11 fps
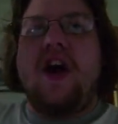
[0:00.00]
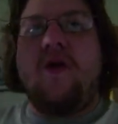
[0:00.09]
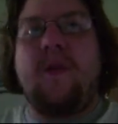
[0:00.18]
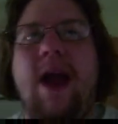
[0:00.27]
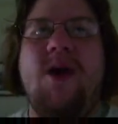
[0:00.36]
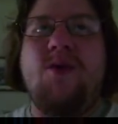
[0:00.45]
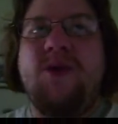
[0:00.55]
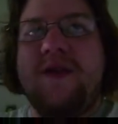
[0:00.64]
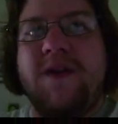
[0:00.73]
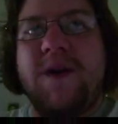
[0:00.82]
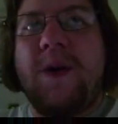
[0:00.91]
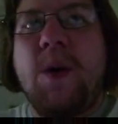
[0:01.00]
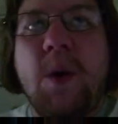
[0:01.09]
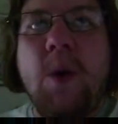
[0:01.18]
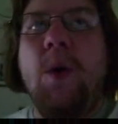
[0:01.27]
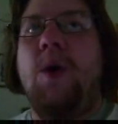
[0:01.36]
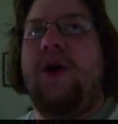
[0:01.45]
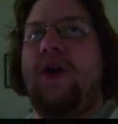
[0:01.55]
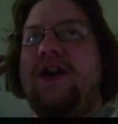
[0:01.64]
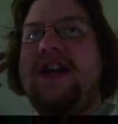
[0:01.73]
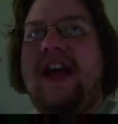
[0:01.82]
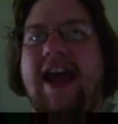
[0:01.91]
around the
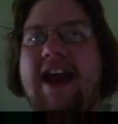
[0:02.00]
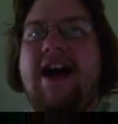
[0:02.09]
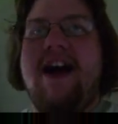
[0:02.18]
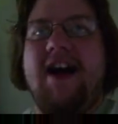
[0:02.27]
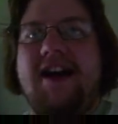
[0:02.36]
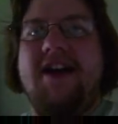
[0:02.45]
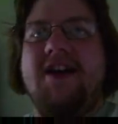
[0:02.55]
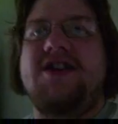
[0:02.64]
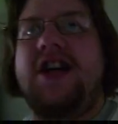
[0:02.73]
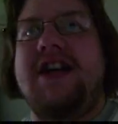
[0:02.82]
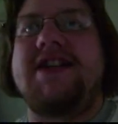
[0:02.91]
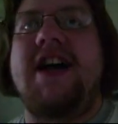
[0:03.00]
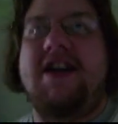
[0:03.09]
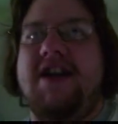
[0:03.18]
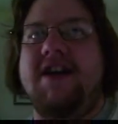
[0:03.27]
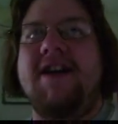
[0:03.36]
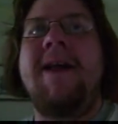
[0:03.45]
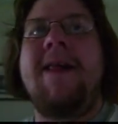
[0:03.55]
corner to get Hot Dog Johnny's hot dog.